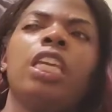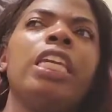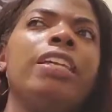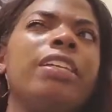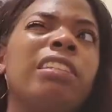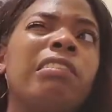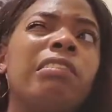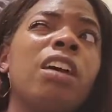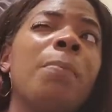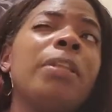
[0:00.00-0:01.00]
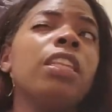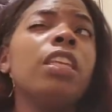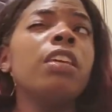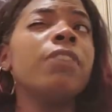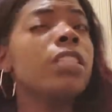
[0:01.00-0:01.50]
eat, I
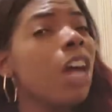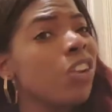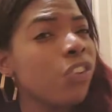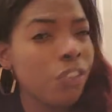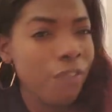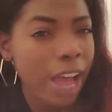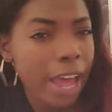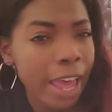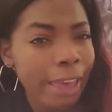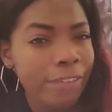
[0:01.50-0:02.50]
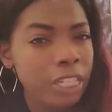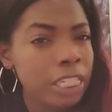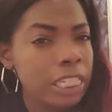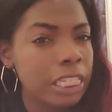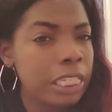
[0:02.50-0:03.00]
believe it's under 500 to
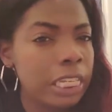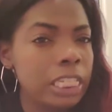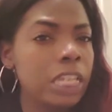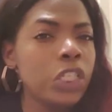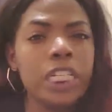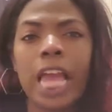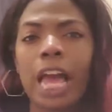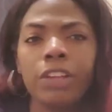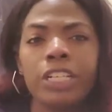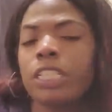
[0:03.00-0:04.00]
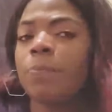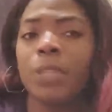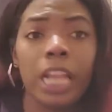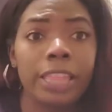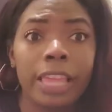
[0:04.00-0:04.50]
600 calories,
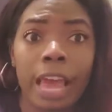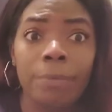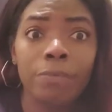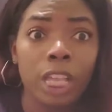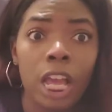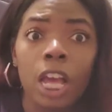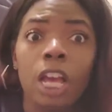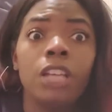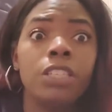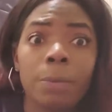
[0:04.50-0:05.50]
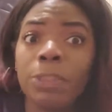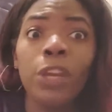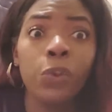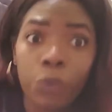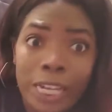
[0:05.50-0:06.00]
something like that.
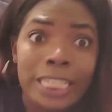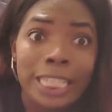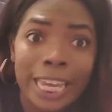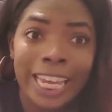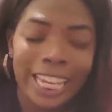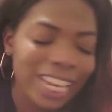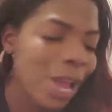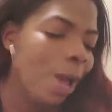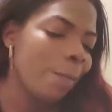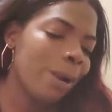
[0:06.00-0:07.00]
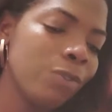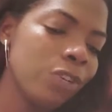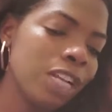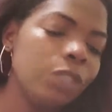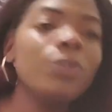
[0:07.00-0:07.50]
Something crazy. But
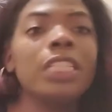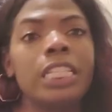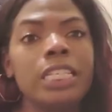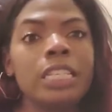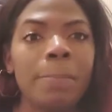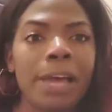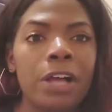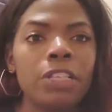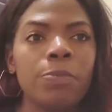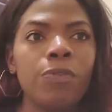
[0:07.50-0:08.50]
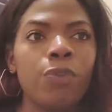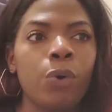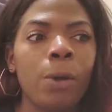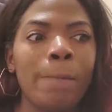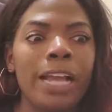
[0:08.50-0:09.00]
trying to lose at least 10 pounds
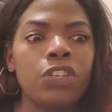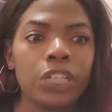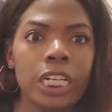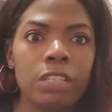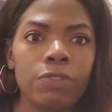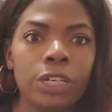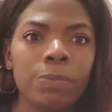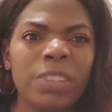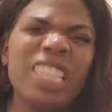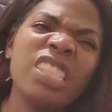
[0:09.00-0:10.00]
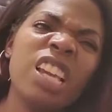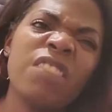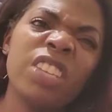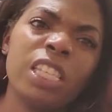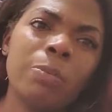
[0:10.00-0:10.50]
before my transfer. At least 10
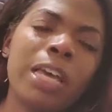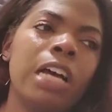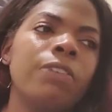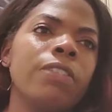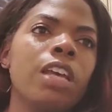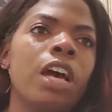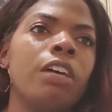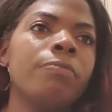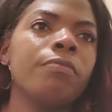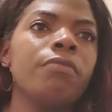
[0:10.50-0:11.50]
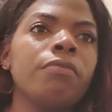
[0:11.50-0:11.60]
to 15 pounds. I'm